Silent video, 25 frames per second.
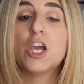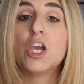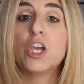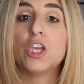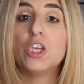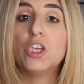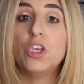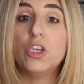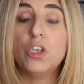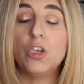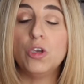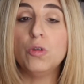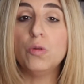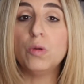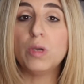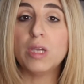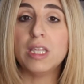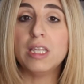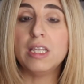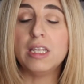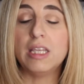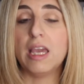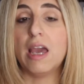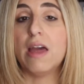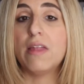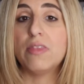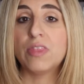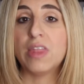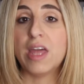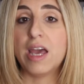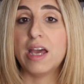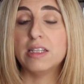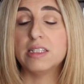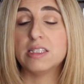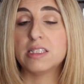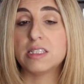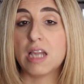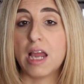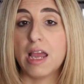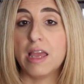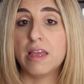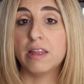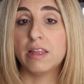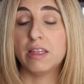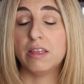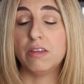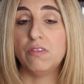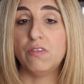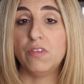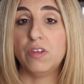you can get that
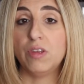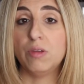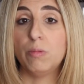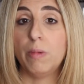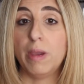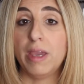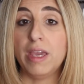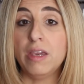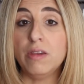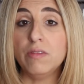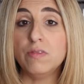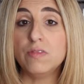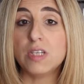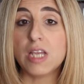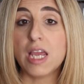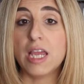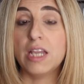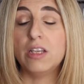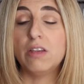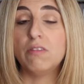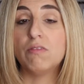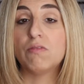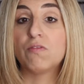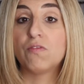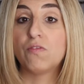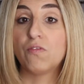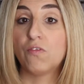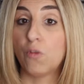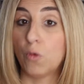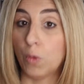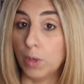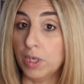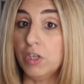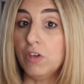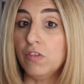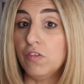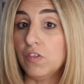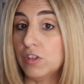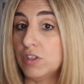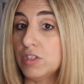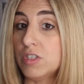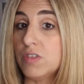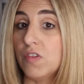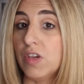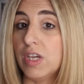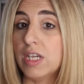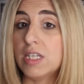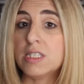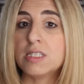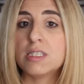styling fee waived and for your first
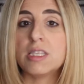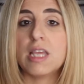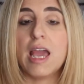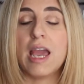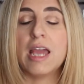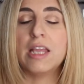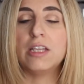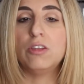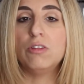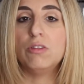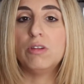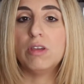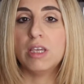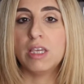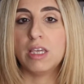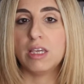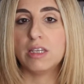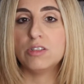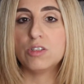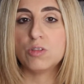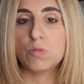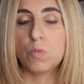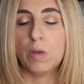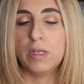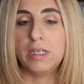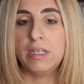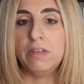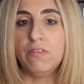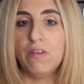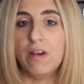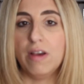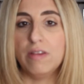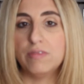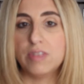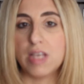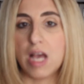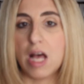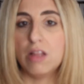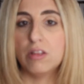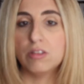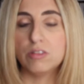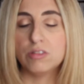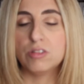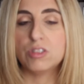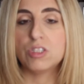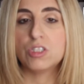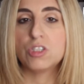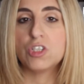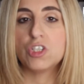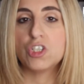fix and you can get
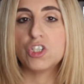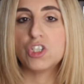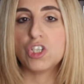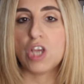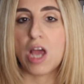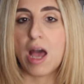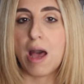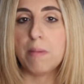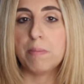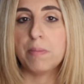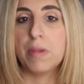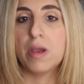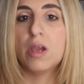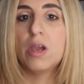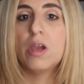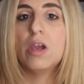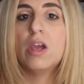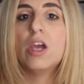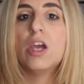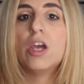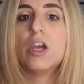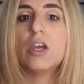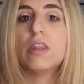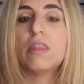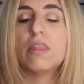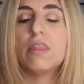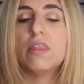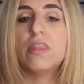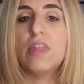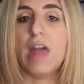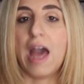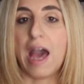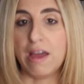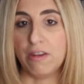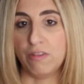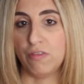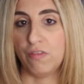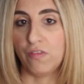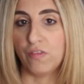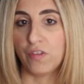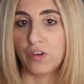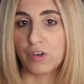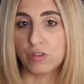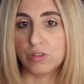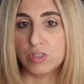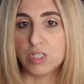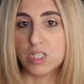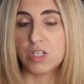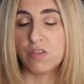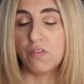$25 to shop that
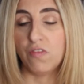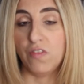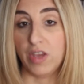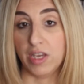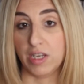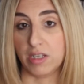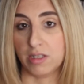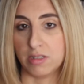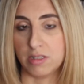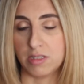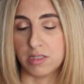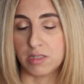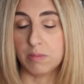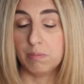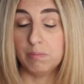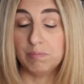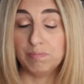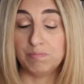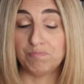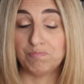first fix.